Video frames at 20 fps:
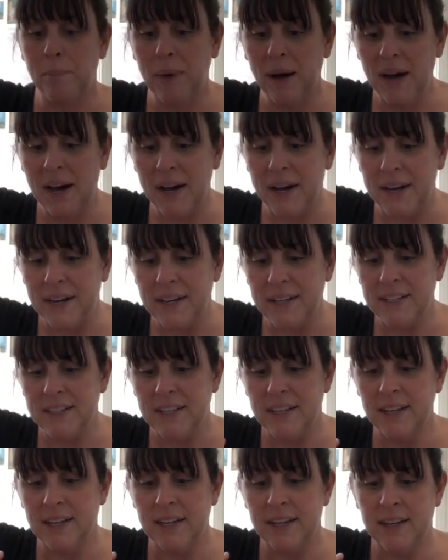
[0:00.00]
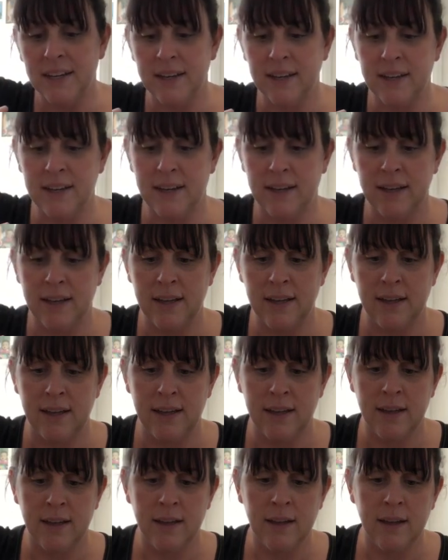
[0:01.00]
But,
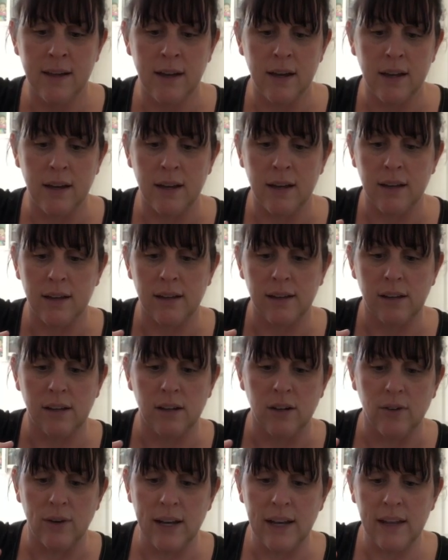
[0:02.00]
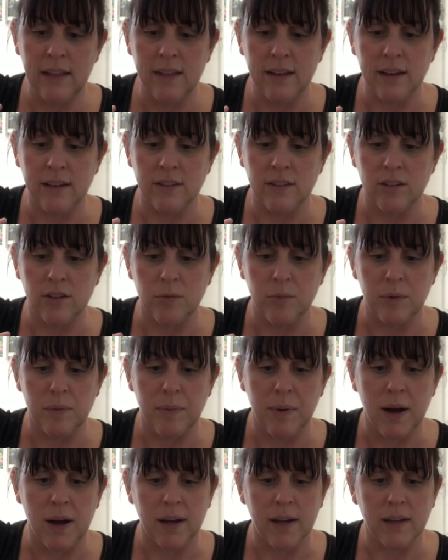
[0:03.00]
and you know, anything is good with
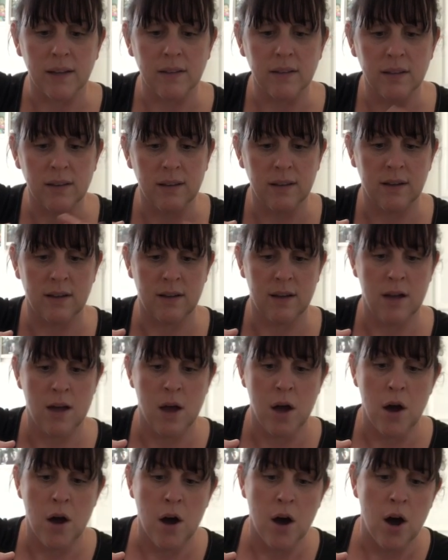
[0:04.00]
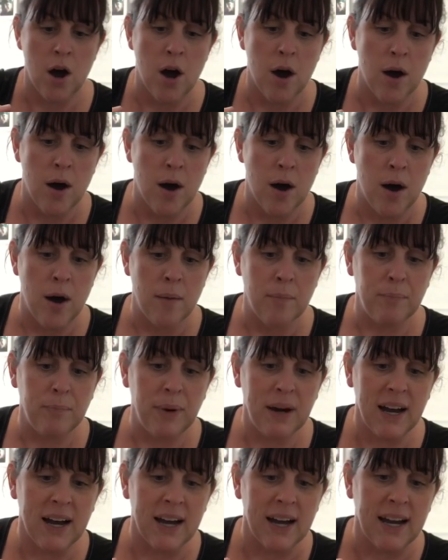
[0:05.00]
pockets.
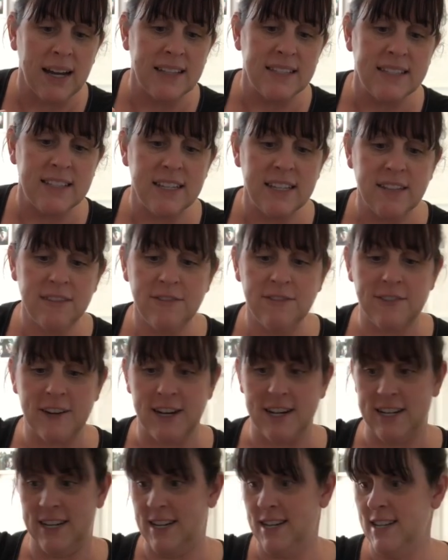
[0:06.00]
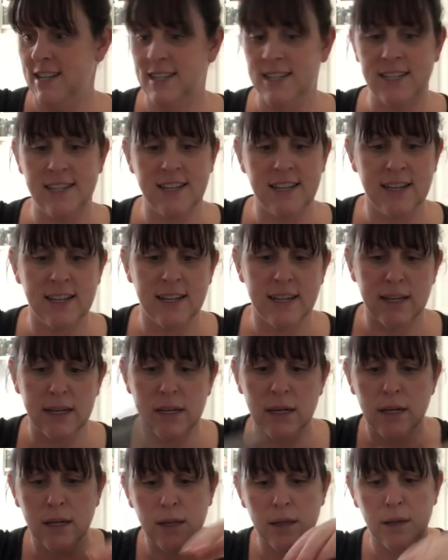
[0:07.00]
But I did find
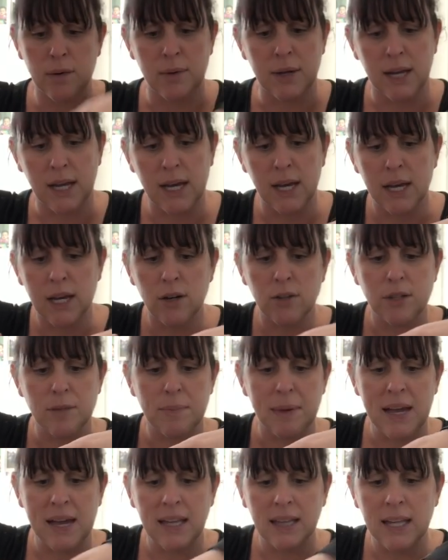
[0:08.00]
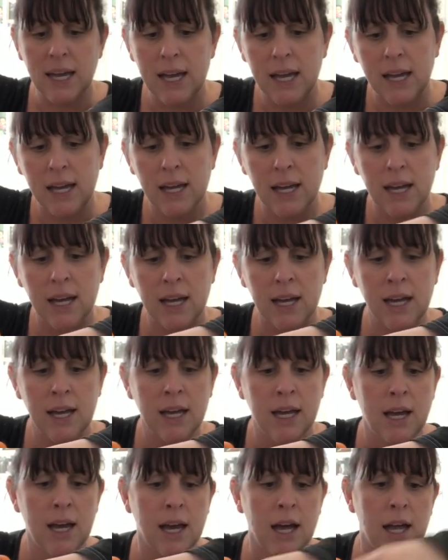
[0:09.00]
that when I cut out the pant leg,
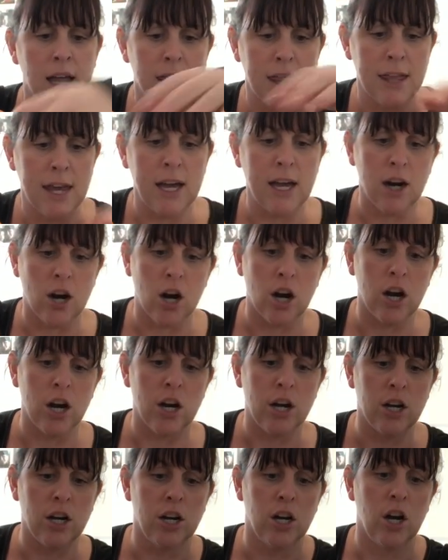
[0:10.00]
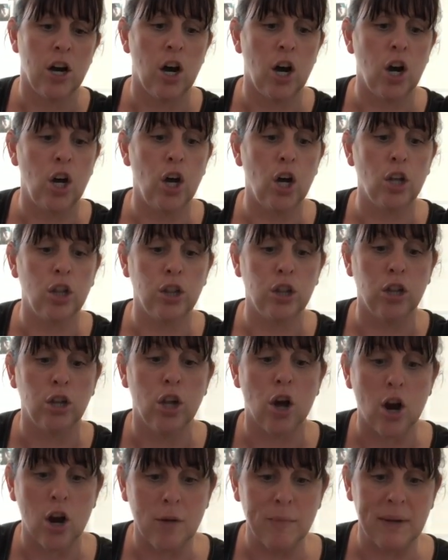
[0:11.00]
they are
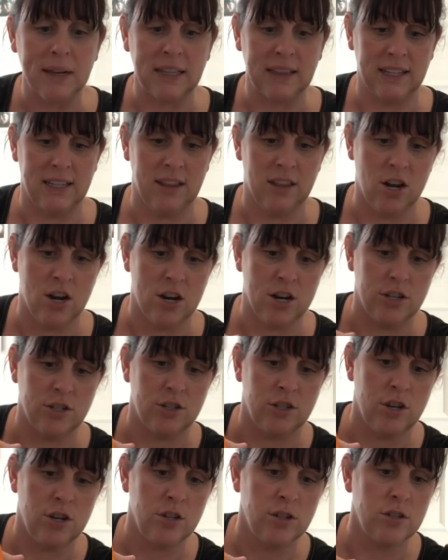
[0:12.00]
alarmingly large.